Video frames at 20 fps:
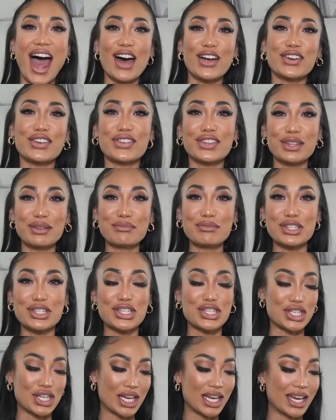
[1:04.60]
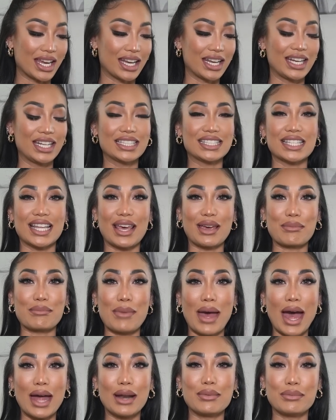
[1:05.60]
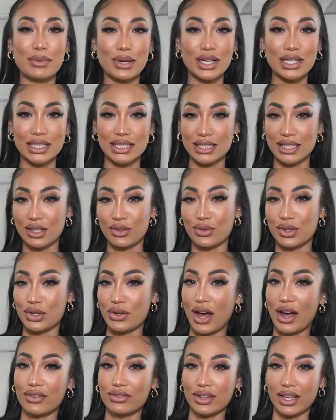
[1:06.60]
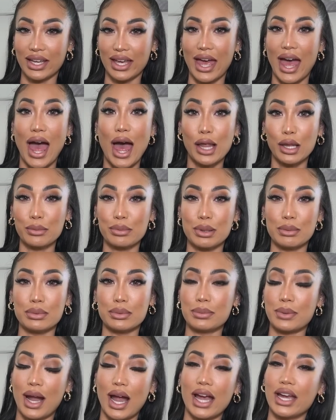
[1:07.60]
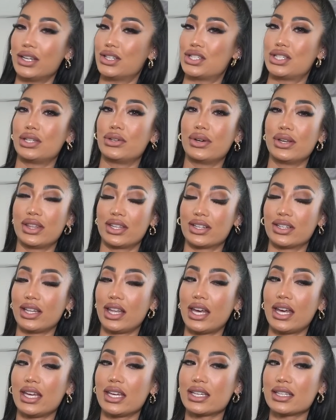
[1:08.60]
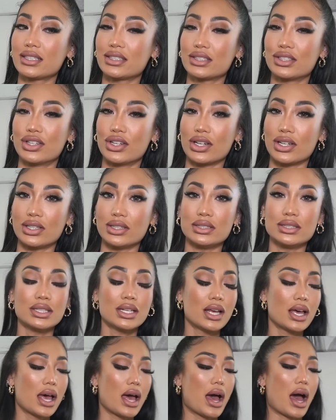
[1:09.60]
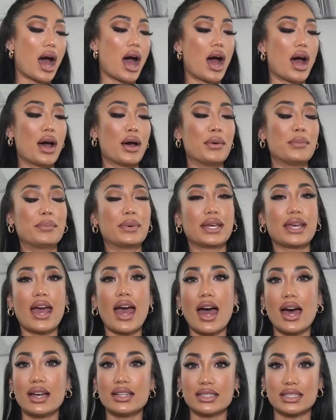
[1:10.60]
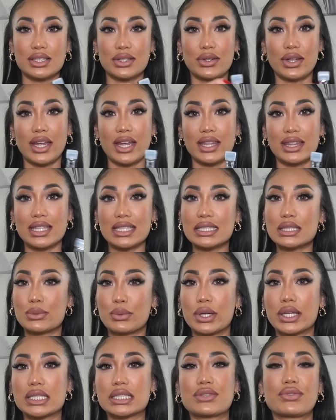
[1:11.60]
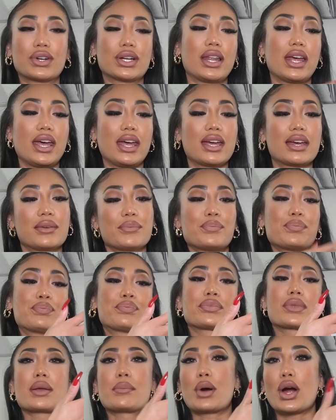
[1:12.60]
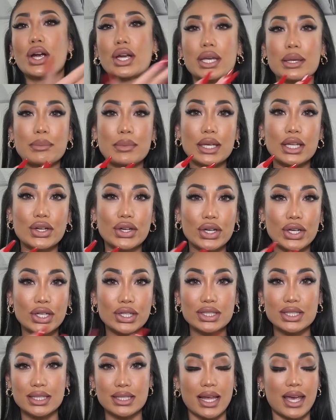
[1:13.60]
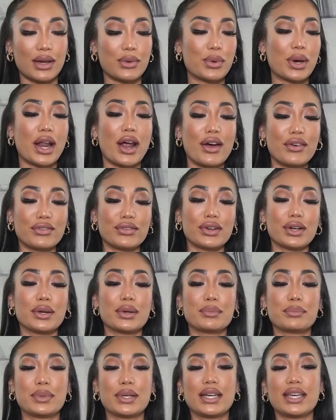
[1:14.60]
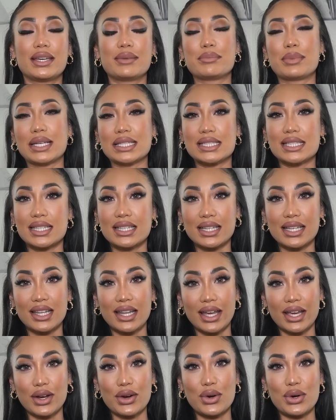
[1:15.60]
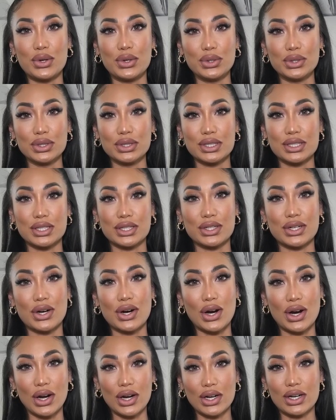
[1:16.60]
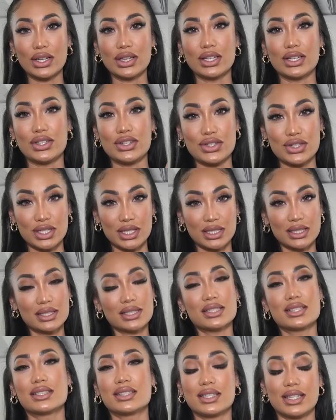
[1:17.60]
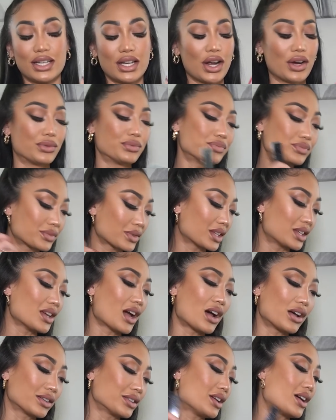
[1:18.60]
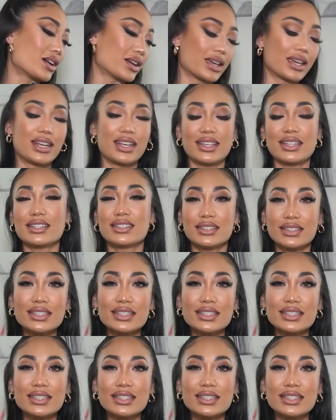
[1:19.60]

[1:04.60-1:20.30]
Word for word: out of the machine and it's like mad embarrassing when you have like hella people behind you and they're like, girl. Um, but yeah, so like this works for like parking meters, like whatever, but it basically like holds your card and then you just, you know, y'all, y'all get it